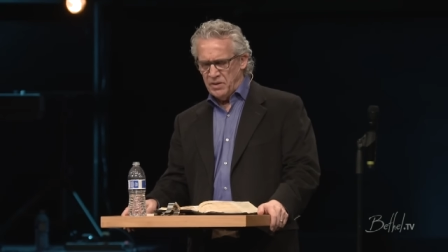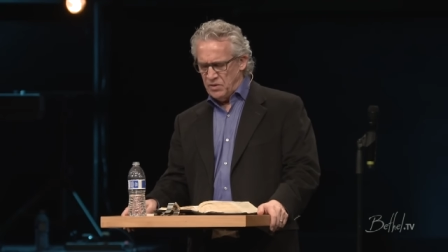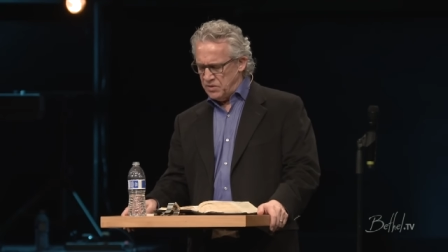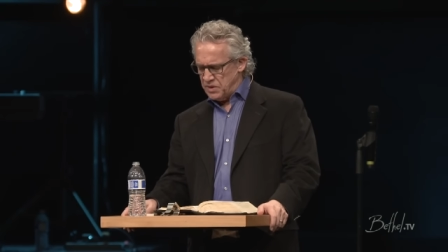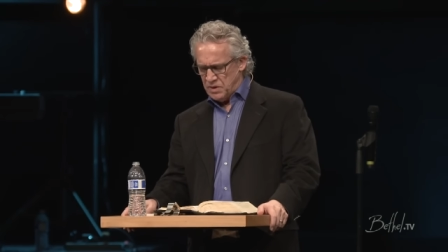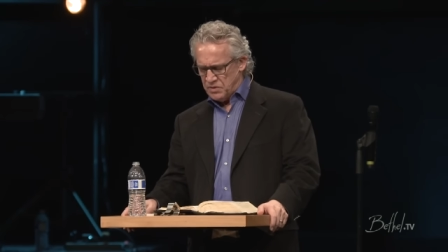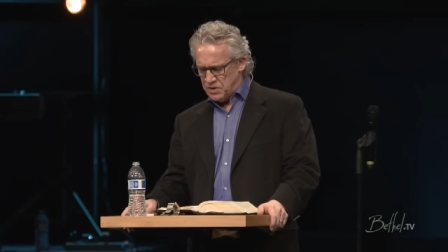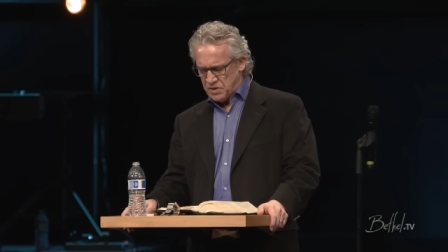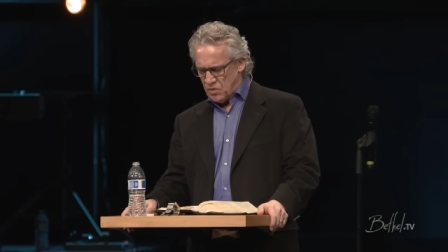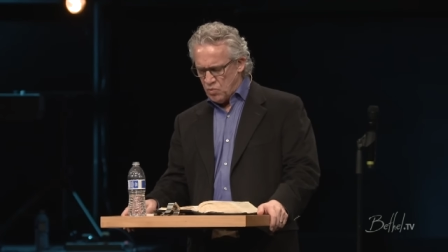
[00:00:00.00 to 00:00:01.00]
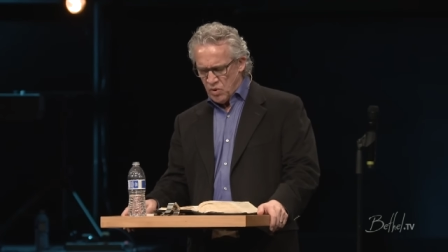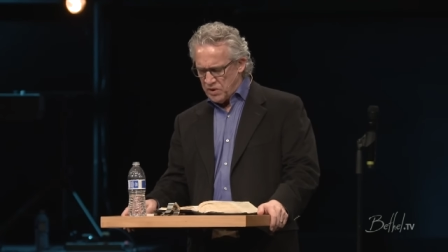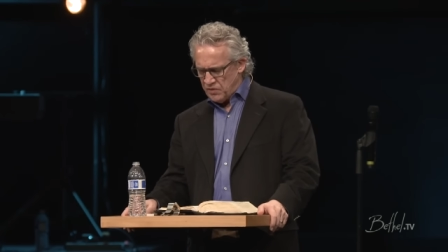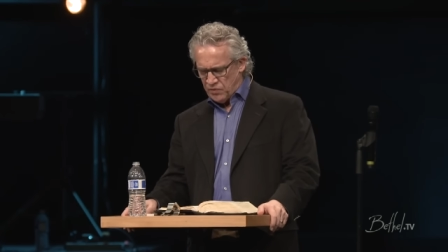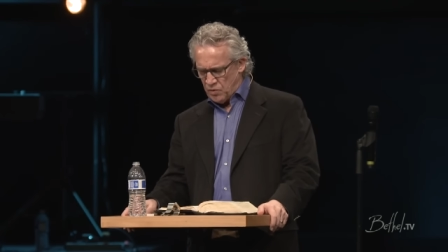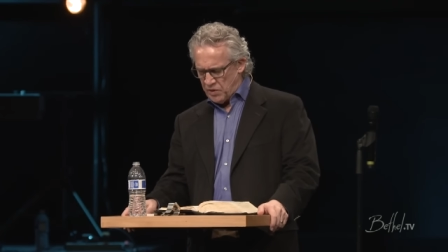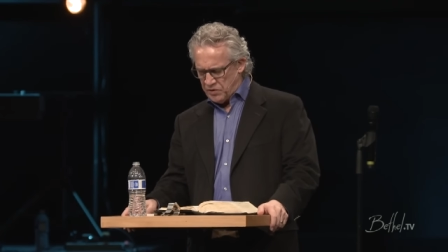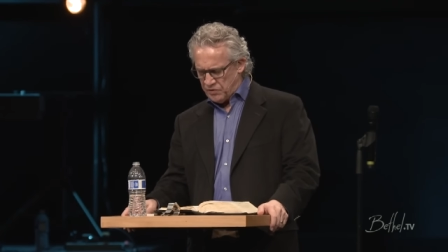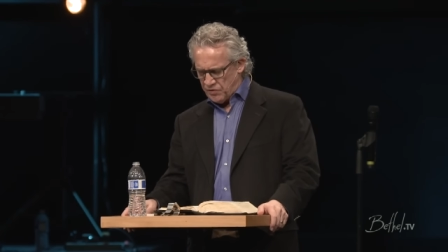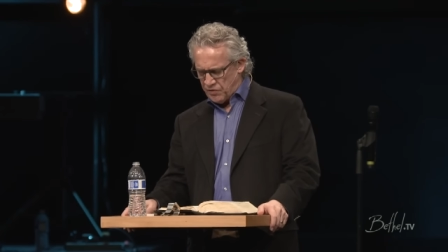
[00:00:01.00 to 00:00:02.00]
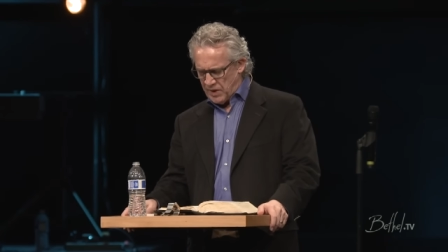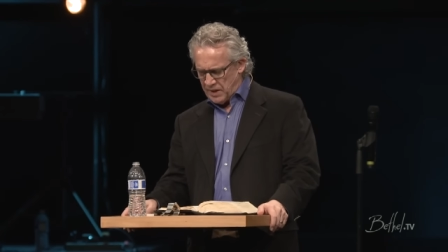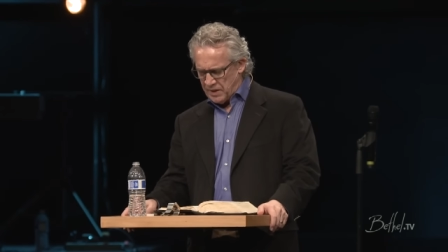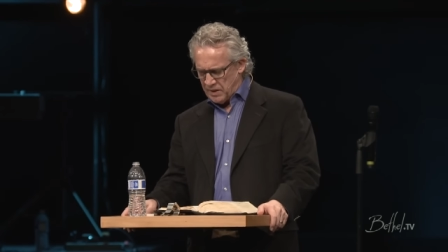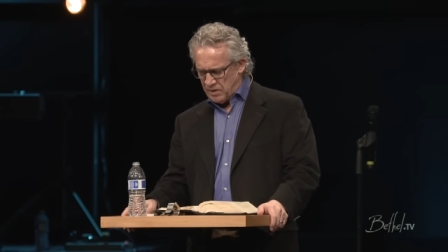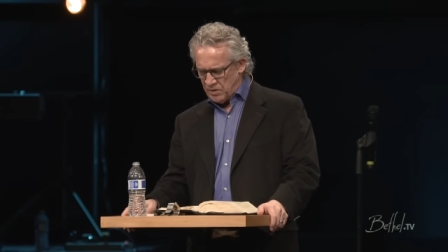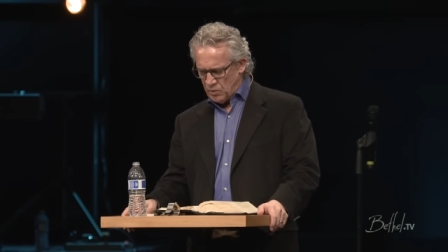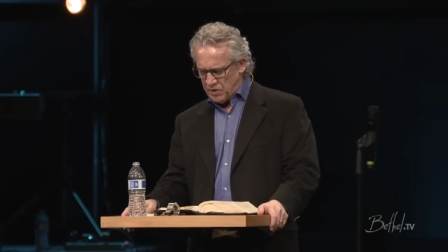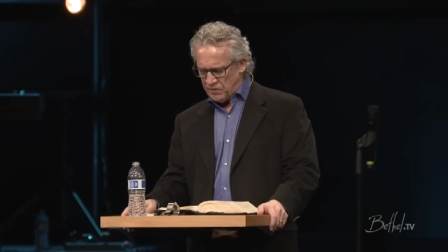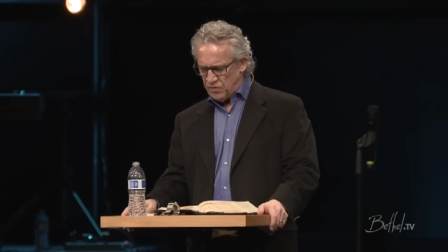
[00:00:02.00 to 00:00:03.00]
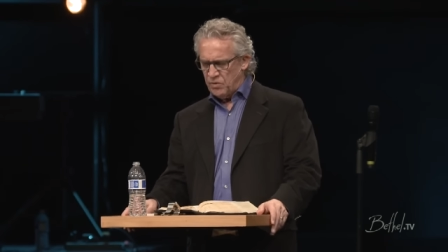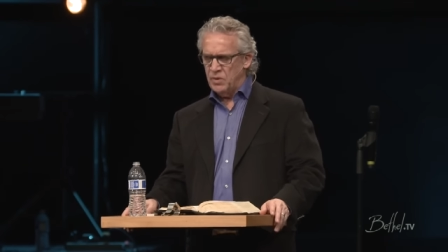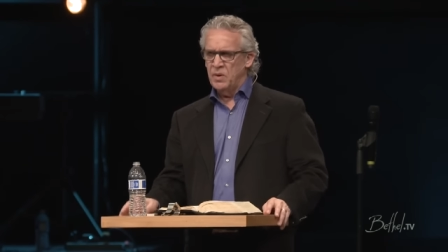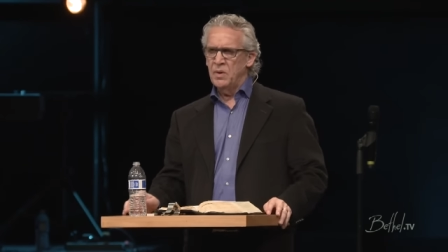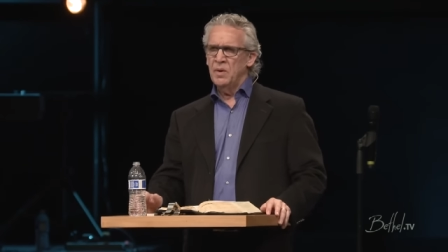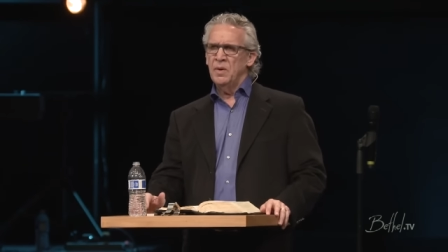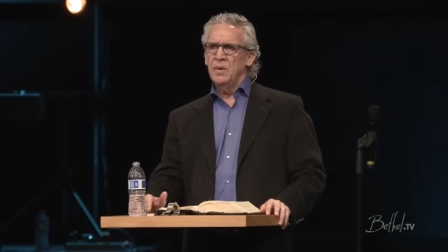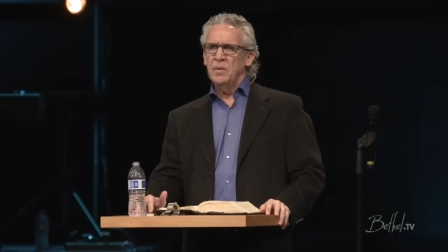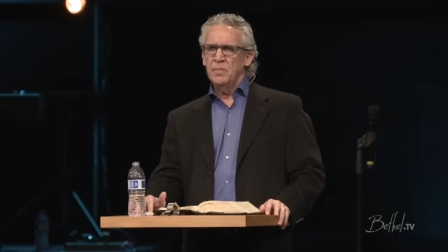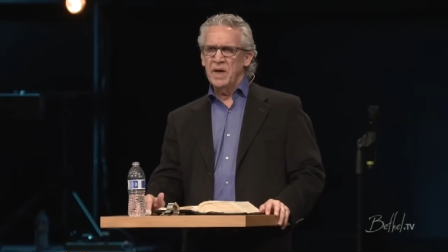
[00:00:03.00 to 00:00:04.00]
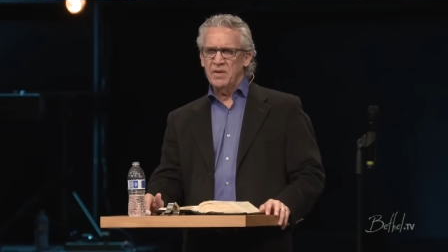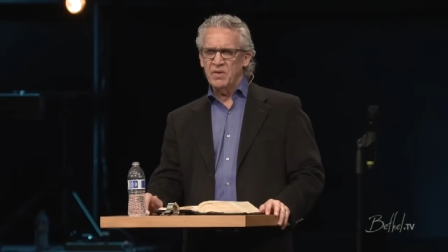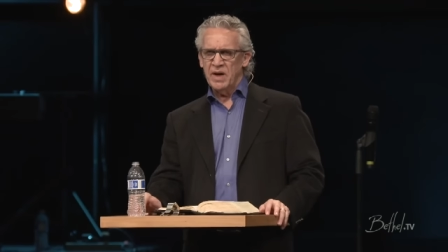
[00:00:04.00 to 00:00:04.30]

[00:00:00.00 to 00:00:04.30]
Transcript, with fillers: who's just a wonderful, wonderful friend and a wonderful man of God.